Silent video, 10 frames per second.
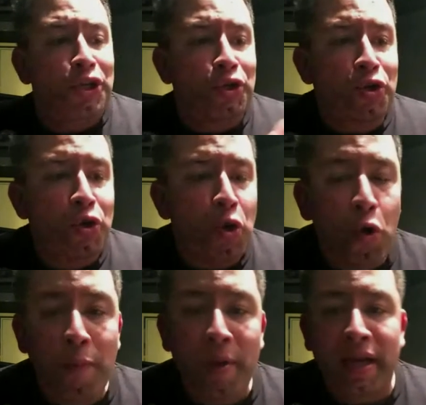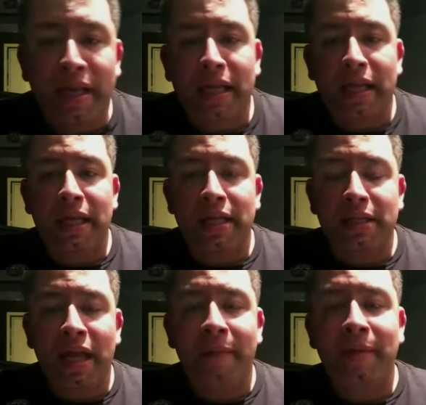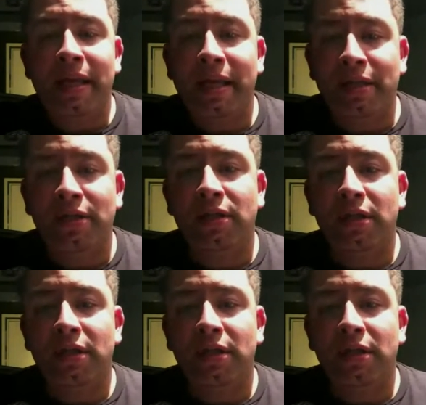Nobody is coming in,